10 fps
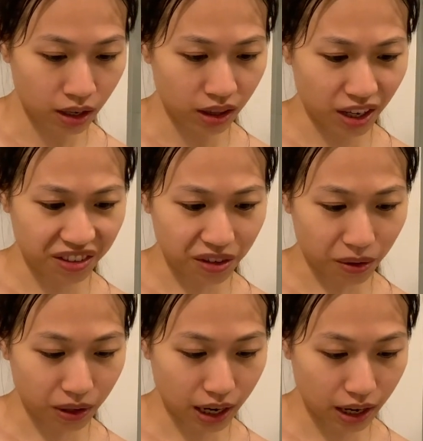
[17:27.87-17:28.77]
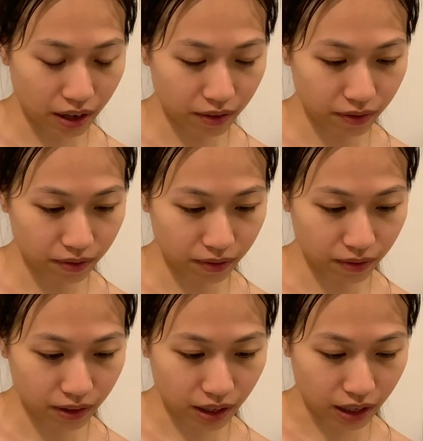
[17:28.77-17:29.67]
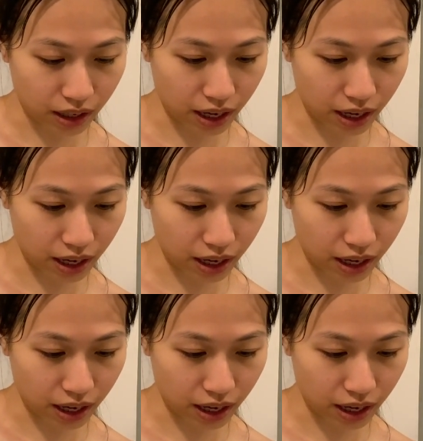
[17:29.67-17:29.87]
they don't have uh,